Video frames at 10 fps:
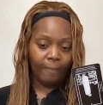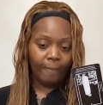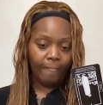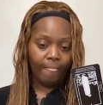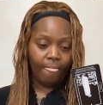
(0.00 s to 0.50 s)

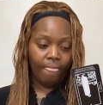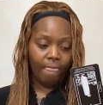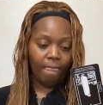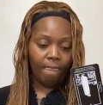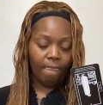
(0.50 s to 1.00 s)

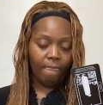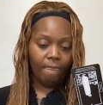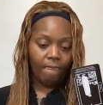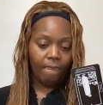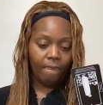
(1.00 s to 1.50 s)

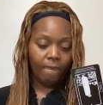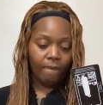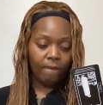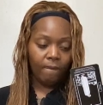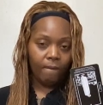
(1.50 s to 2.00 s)

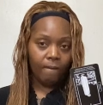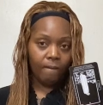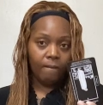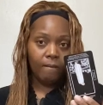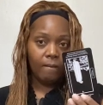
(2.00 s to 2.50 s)

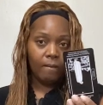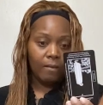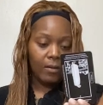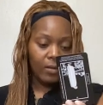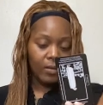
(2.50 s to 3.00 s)

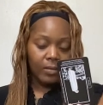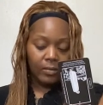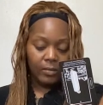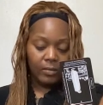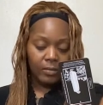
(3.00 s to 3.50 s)

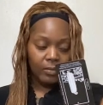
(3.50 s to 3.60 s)
(silence)